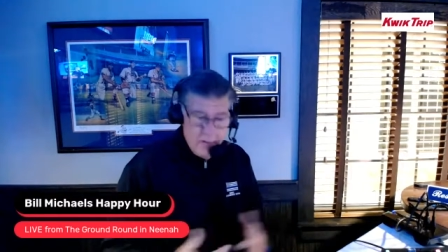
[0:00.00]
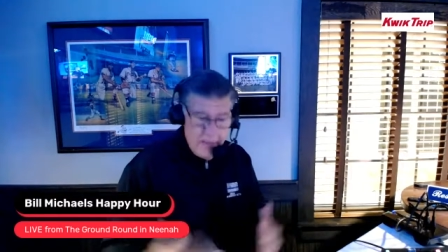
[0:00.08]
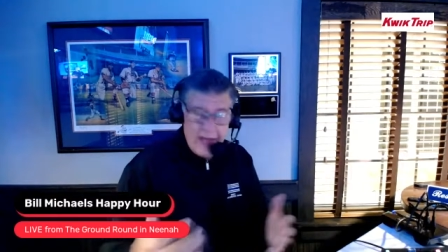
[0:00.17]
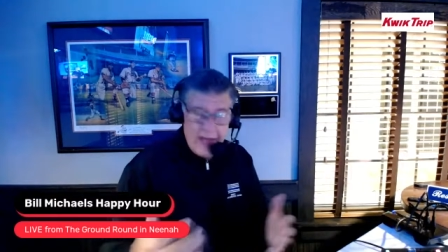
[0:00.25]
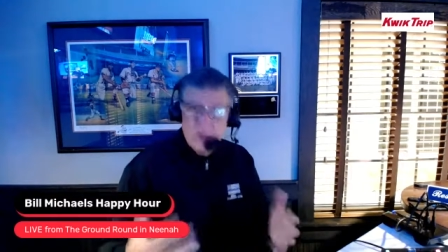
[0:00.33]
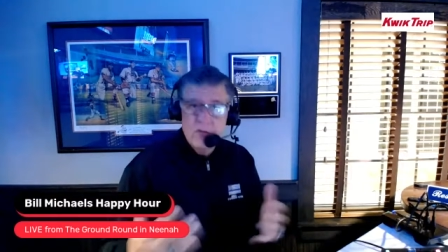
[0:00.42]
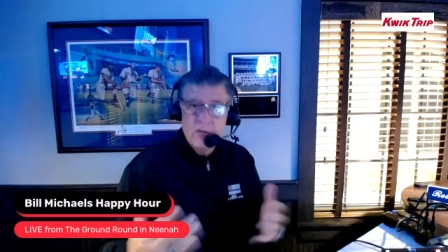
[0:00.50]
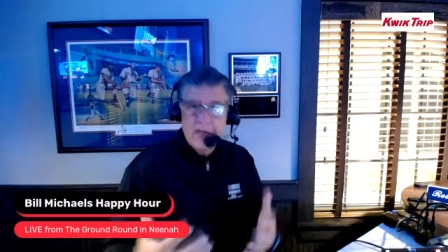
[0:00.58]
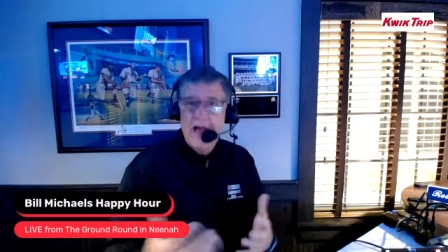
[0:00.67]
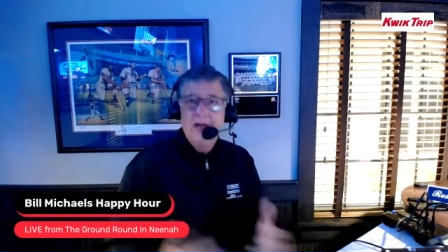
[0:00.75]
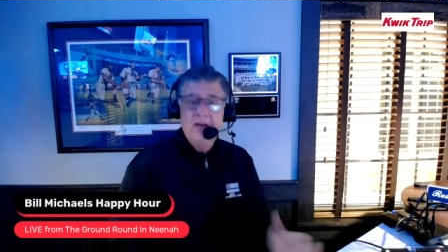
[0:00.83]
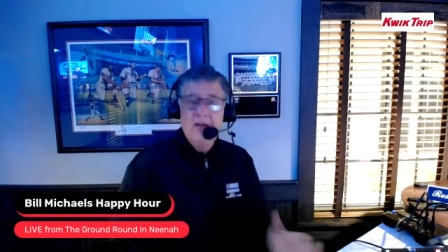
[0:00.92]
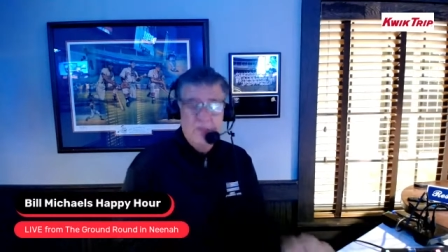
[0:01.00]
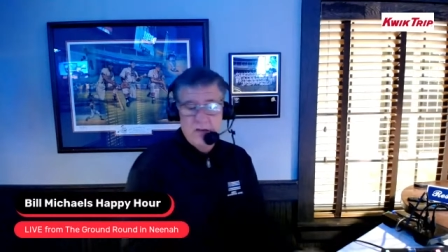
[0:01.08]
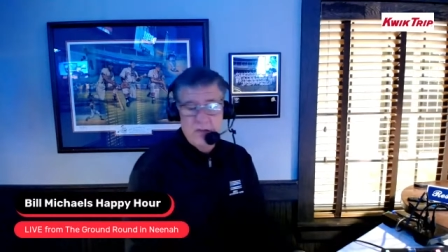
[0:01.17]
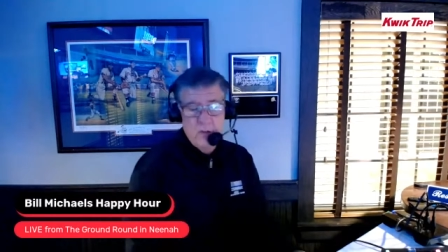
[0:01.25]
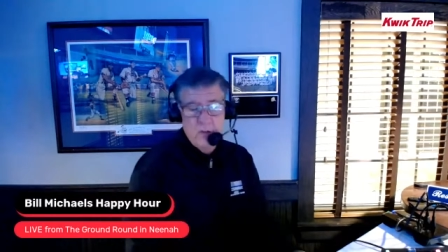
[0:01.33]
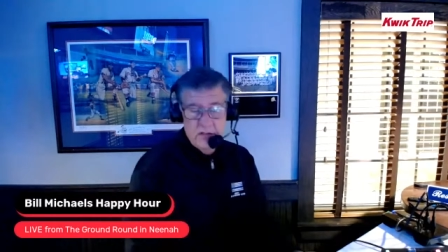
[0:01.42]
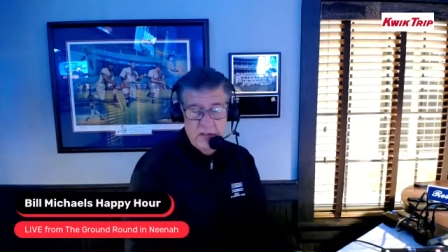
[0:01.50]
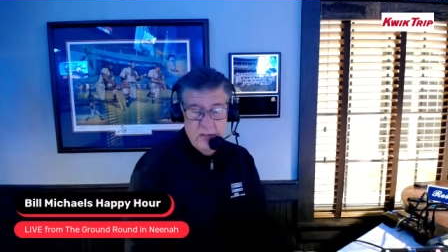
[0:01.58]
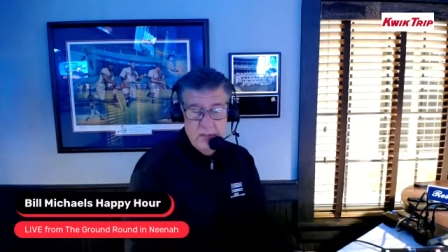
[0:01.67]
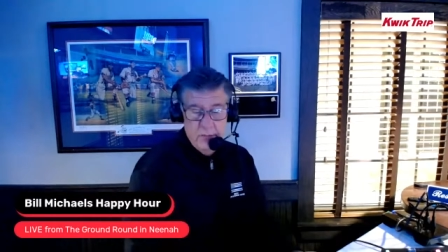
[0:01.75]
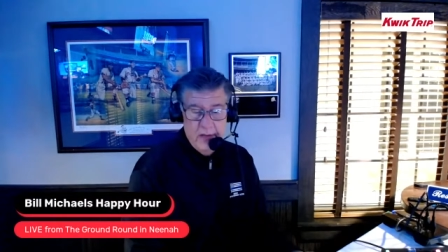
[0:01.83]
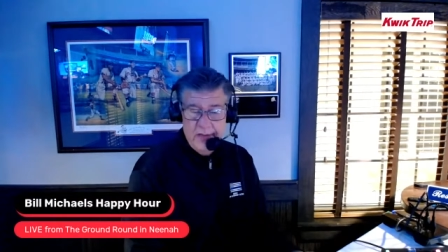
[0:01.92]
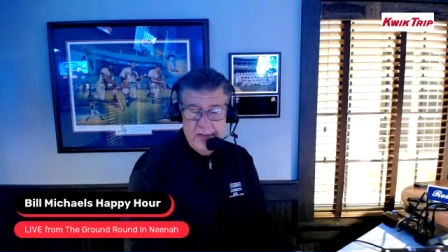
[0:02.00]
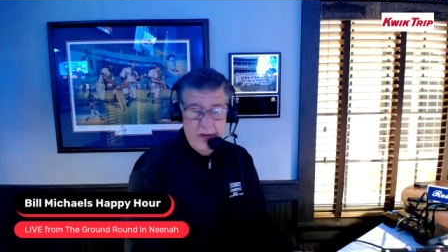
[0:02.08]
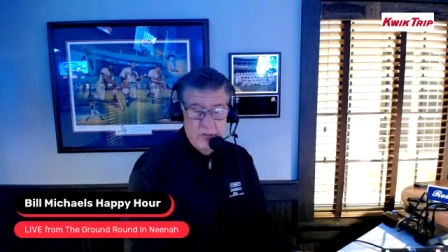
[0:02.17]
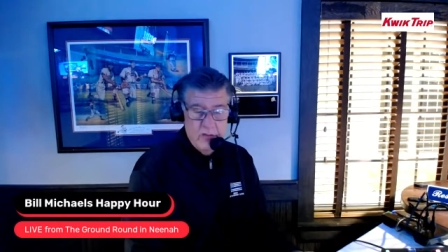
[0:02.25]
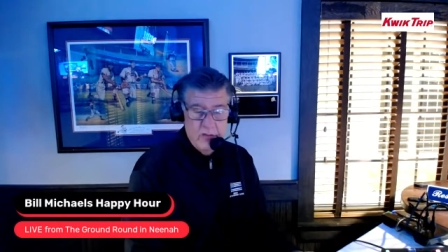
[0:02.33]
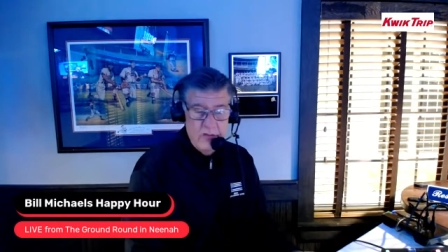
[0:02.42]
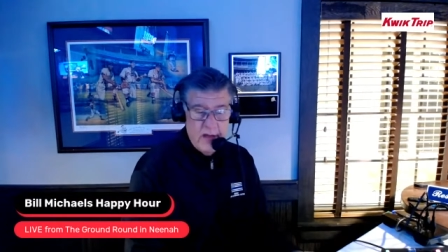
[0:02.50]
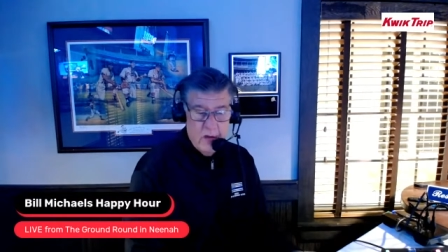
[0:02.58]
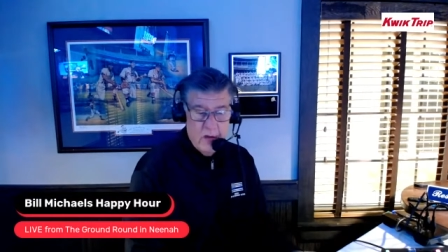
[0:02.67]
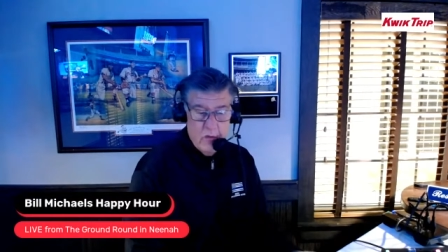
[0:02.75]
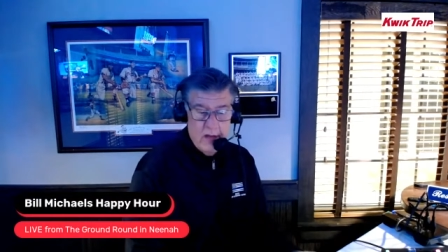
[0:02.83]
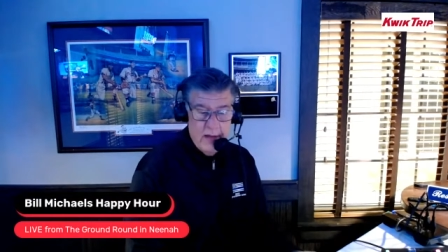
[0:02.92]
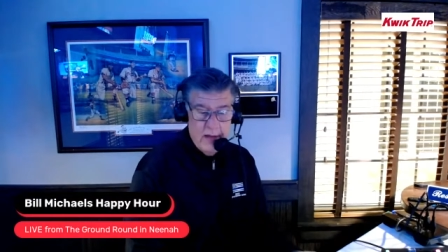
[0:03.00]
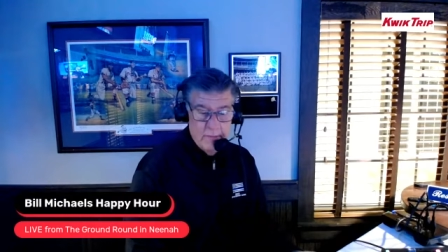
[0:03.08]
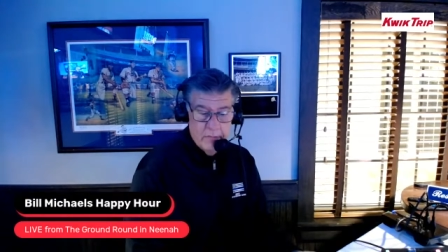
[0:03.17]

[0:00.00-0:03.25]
That's the kind of defense I want to see them play. They don't do that a whole lot.